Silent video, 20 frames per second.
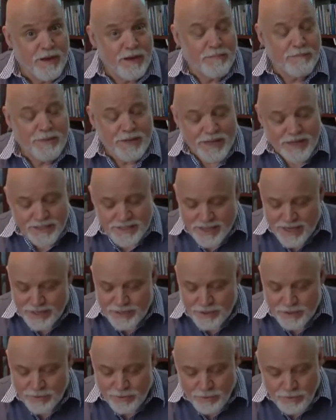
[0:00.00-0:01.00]
Because
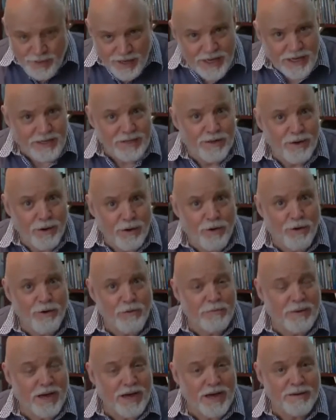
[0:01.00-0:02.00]
as you read the whole
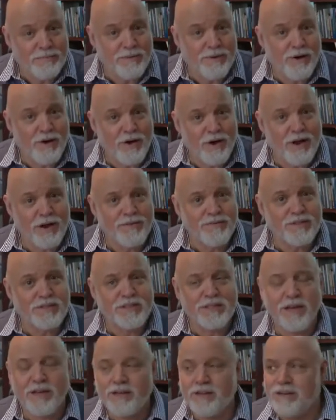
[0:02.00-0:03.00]
Bible, all of a
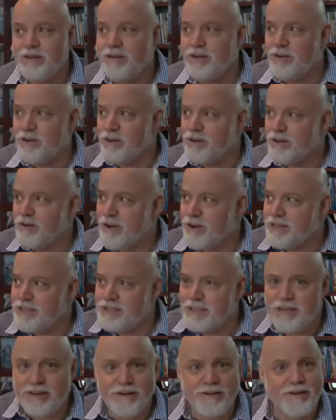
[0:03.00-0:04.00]
sudden your
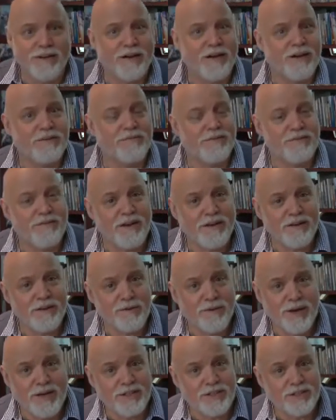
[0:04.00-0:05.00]
criteria of
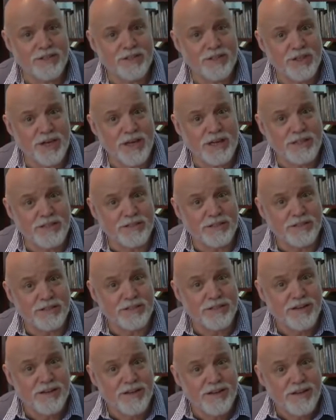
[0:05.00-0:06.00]
evaluation changes.
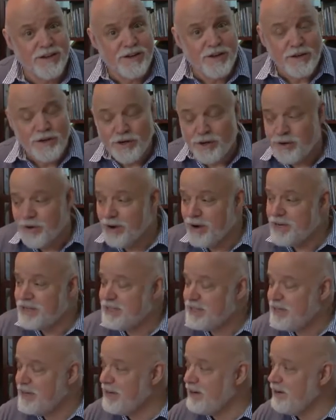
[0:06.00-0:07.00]
Your
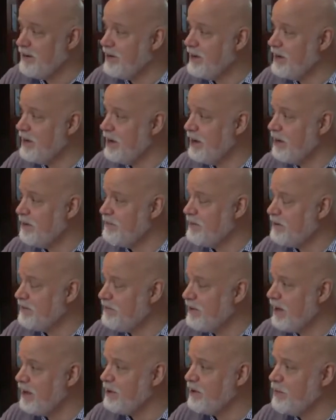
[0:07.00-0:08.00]
criteria of an
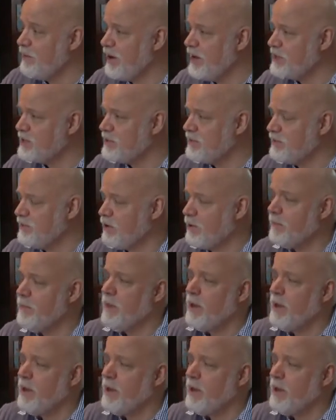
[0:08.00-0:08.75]
evaluation for